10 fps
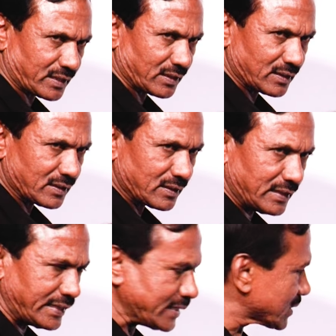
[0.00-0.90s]

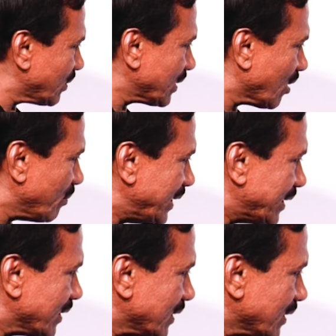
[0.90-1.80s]
It is called
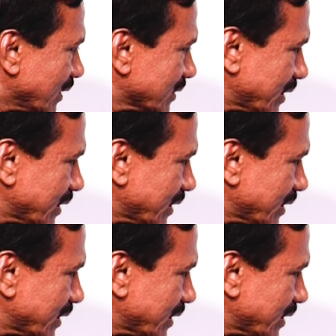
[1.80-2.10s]
dominant, other